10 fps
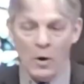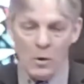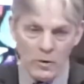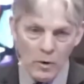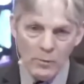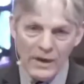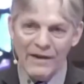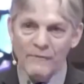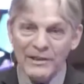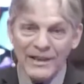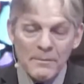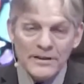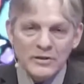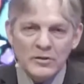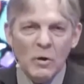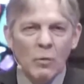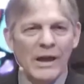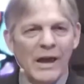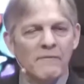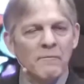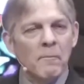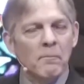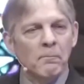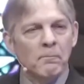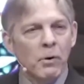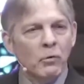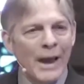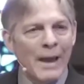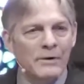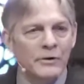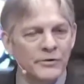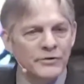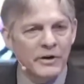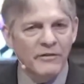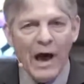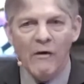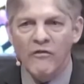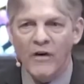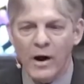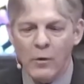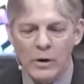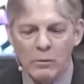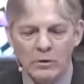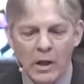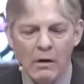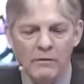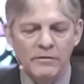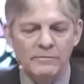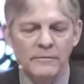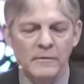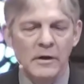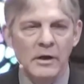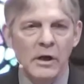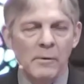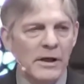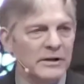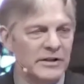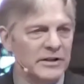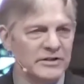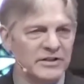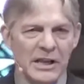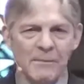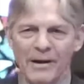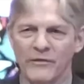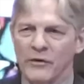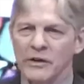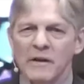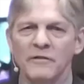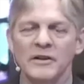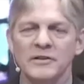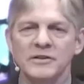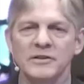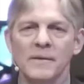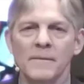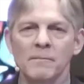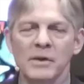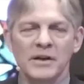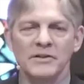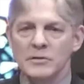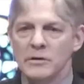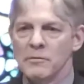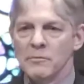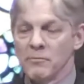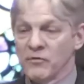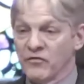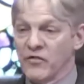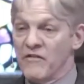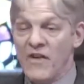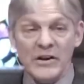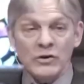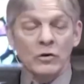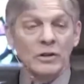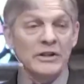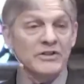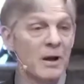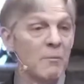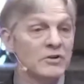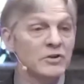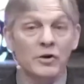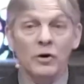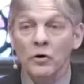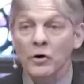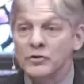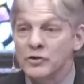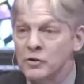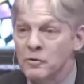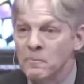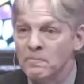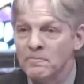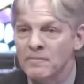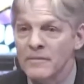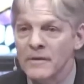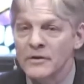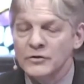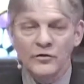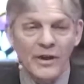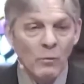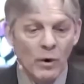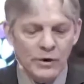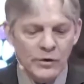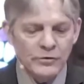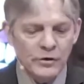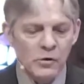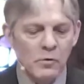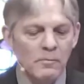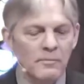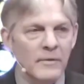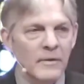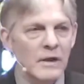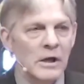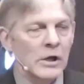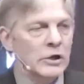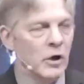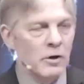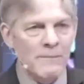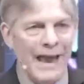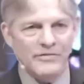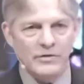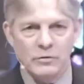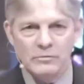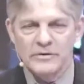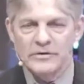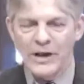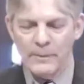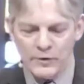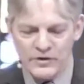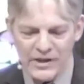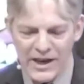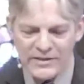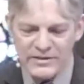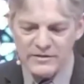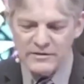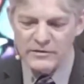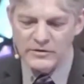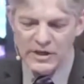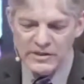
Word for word: But no, no, we have limits. We have parameters of how far we will love. And this thing about forgiveness, because eventually someone's going to hurt you. So then what do you do? You know, in Matthew chapter 6,